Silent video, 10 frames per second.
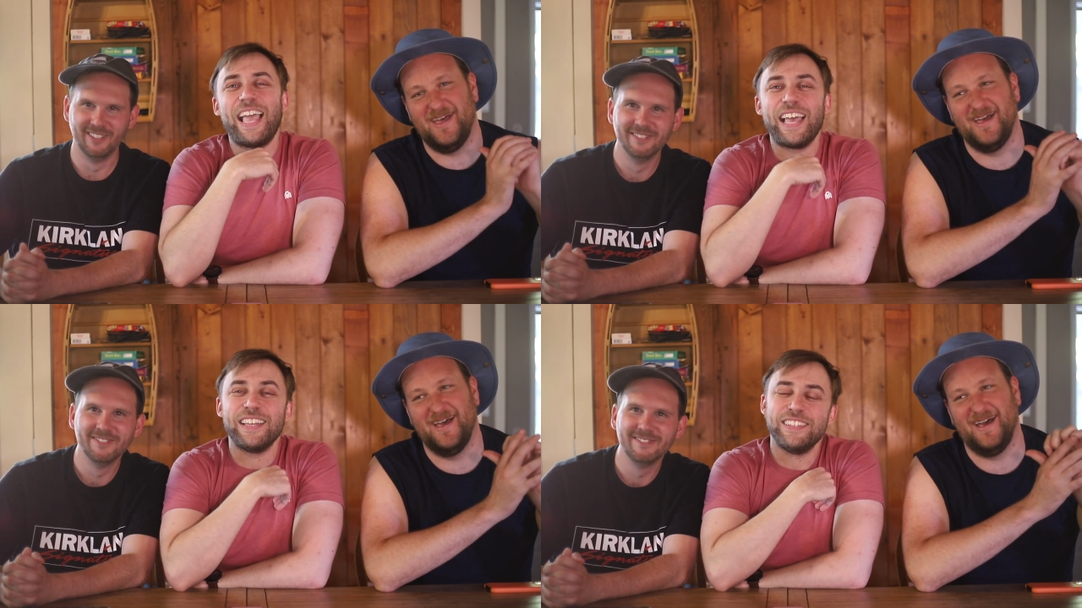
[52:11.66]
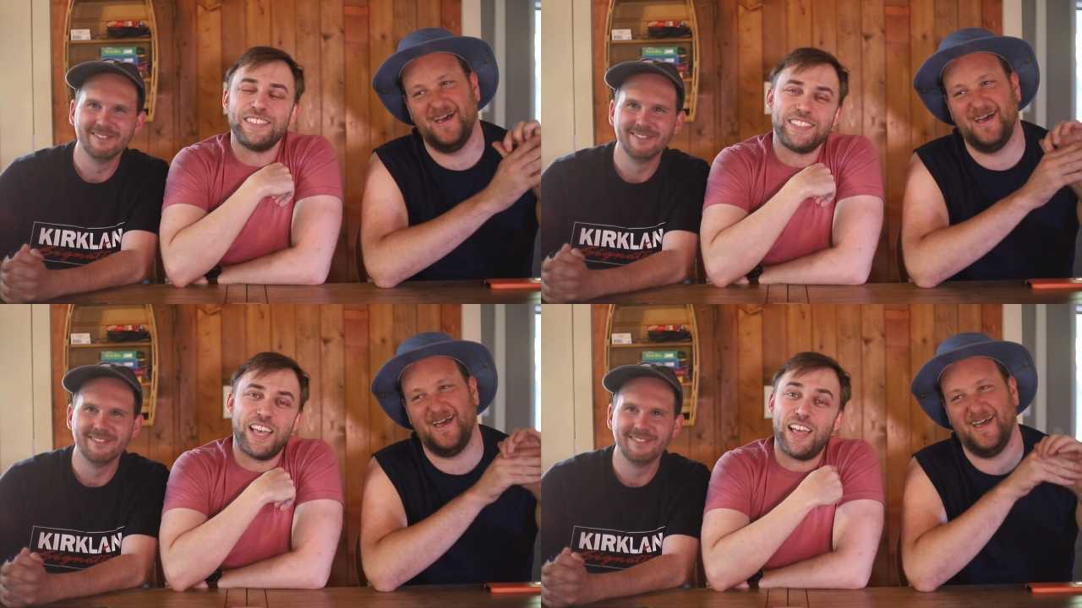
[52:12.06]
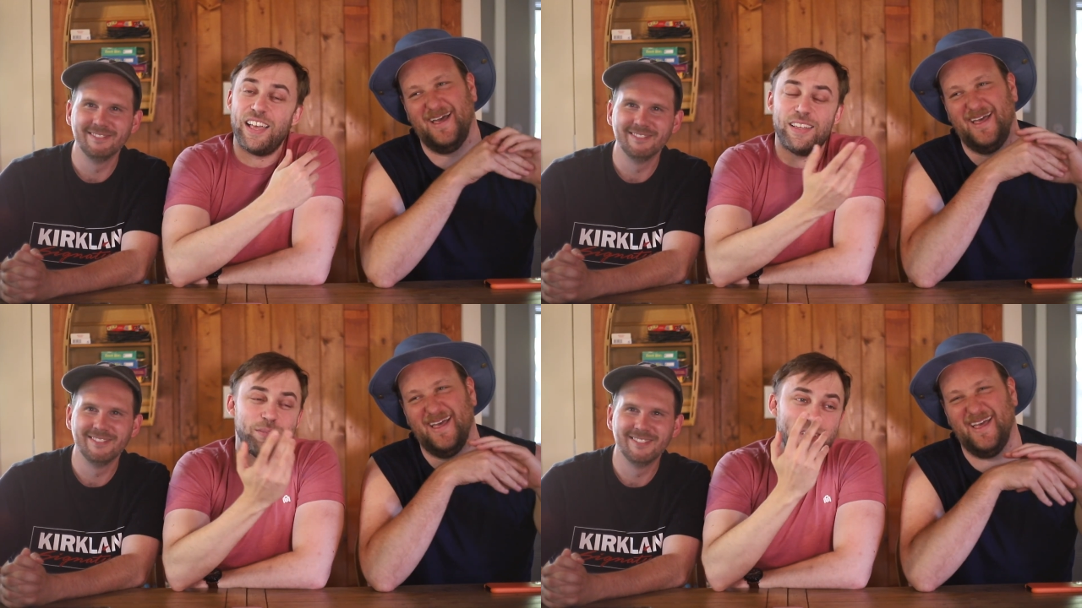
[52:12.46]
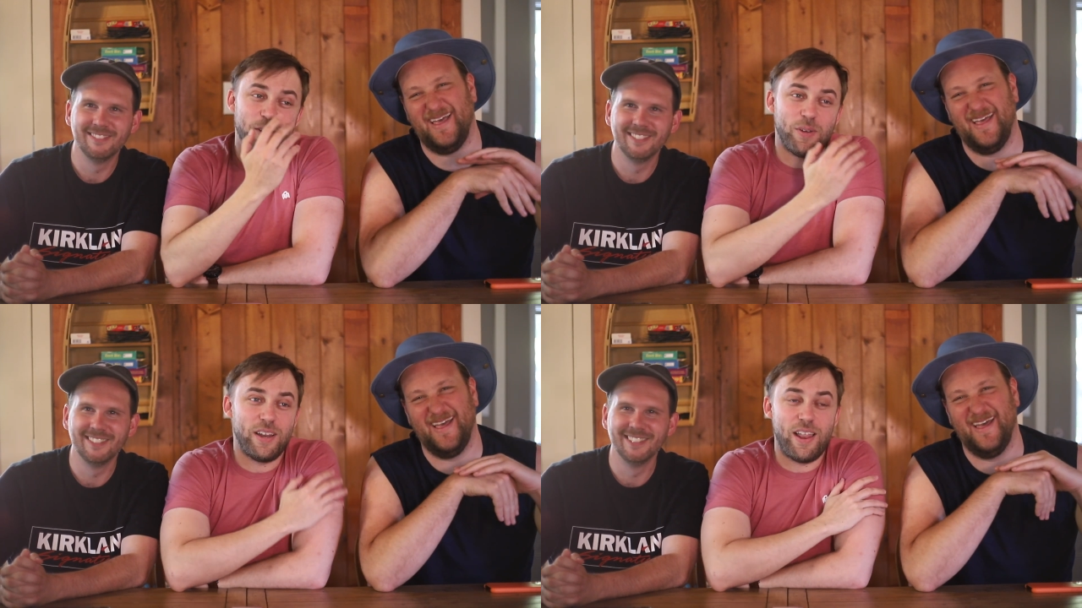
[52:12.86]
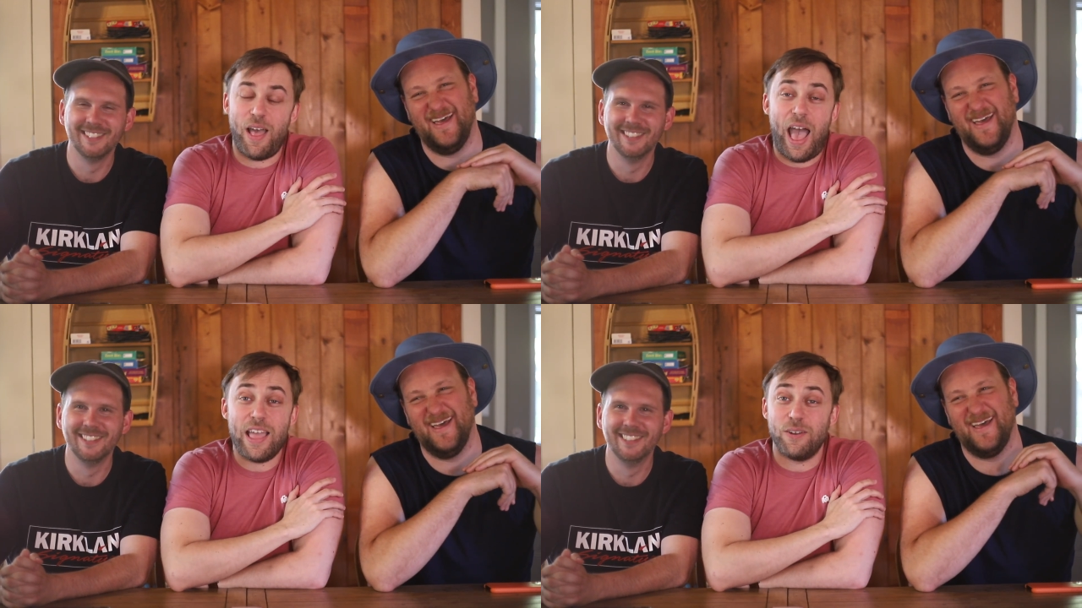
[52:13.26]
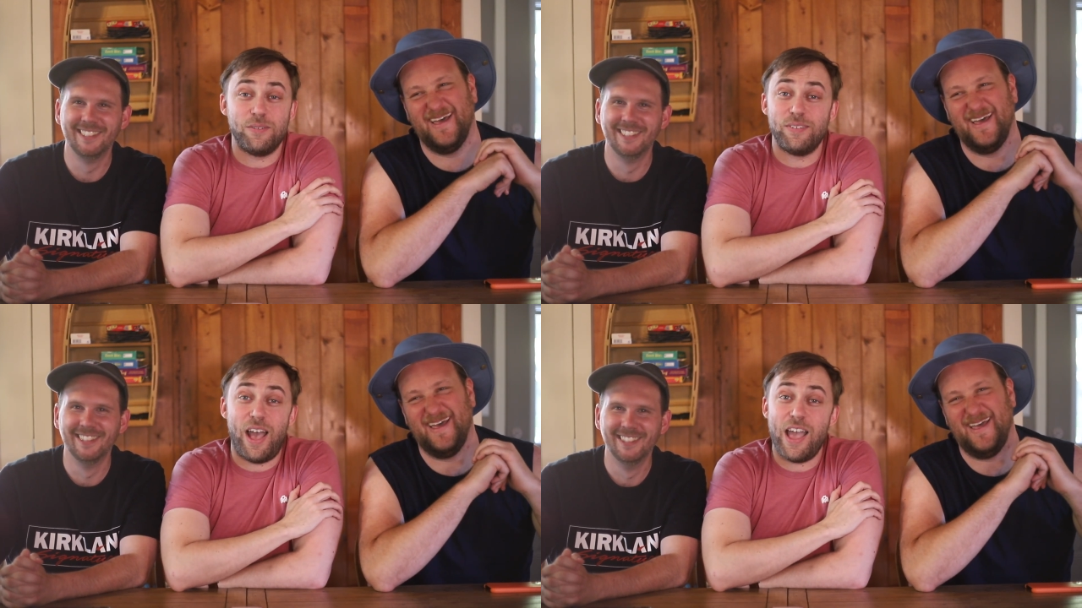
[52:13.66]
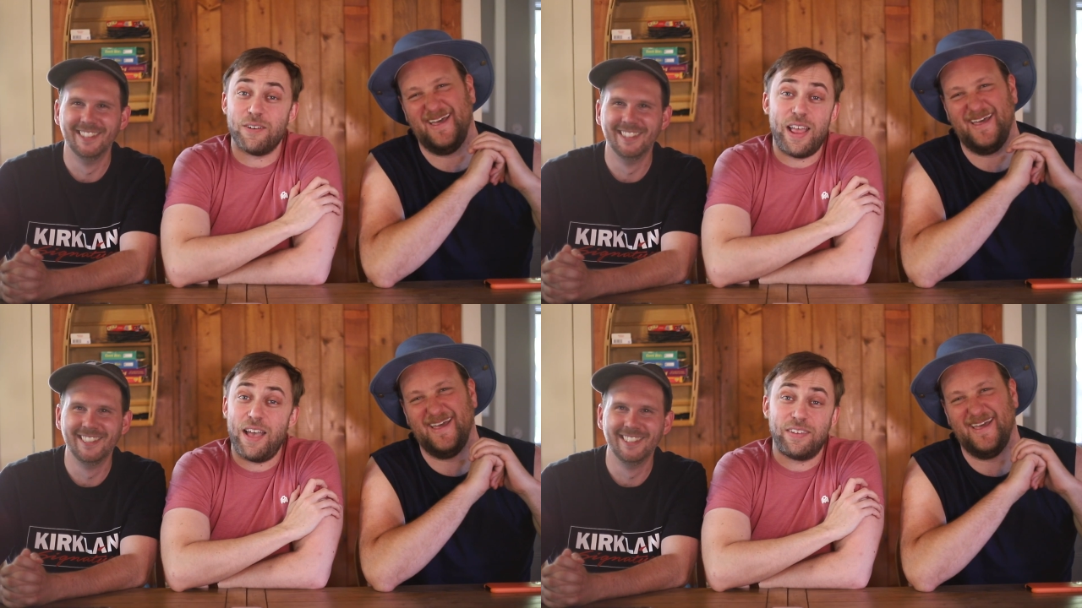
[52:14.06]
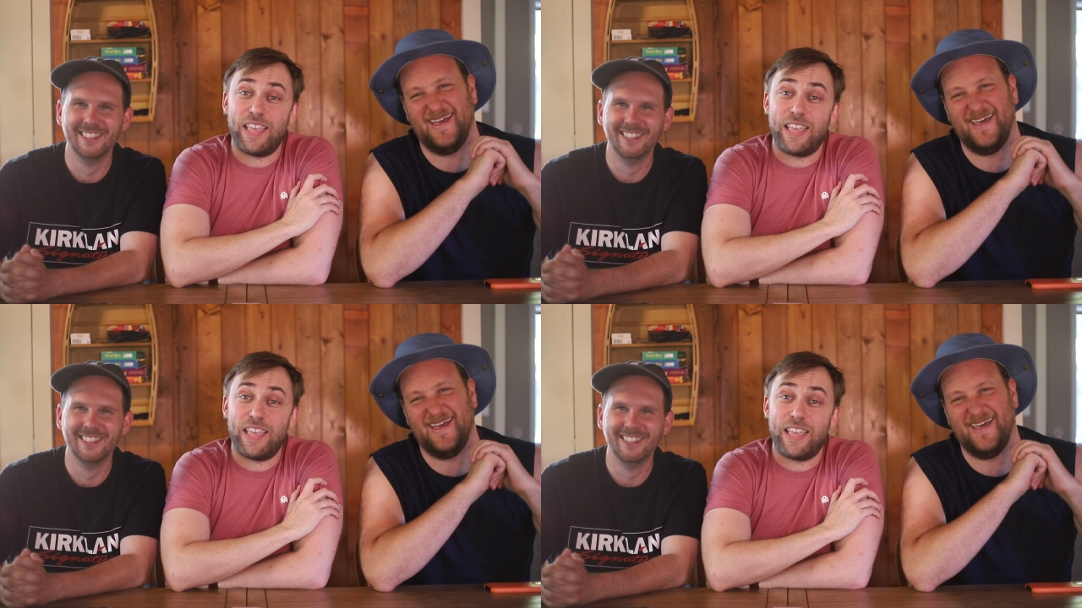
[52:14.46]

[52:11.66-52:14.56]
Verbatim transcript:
Speaker 1: And uh, you know what? I don't I don't have a